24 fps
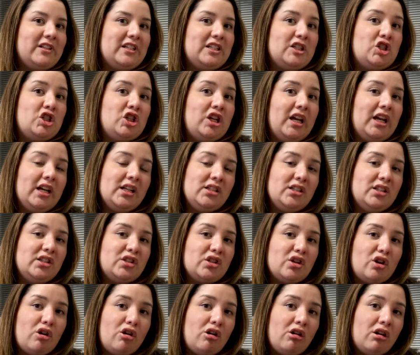
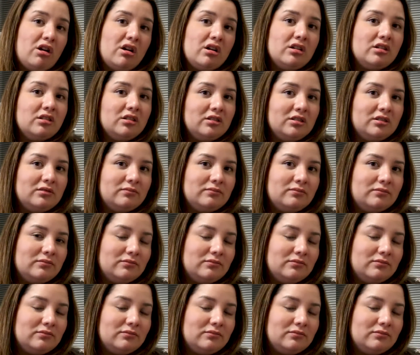chances are